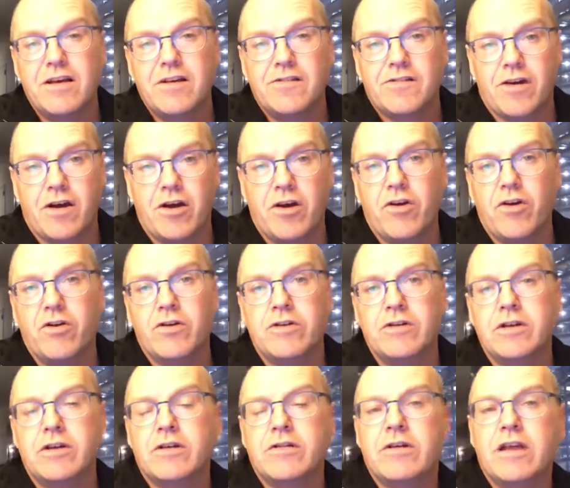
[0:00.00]
So
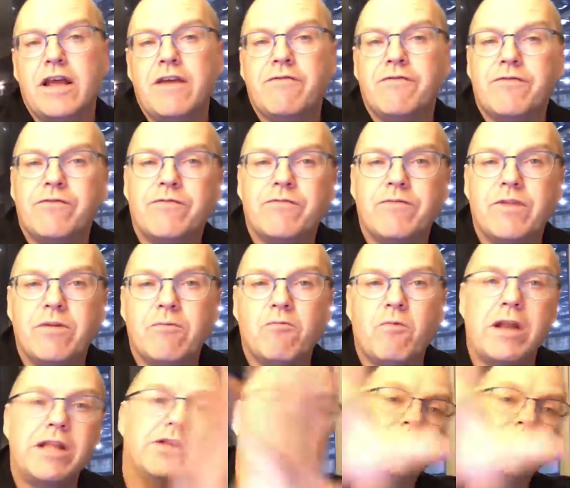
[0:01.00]
when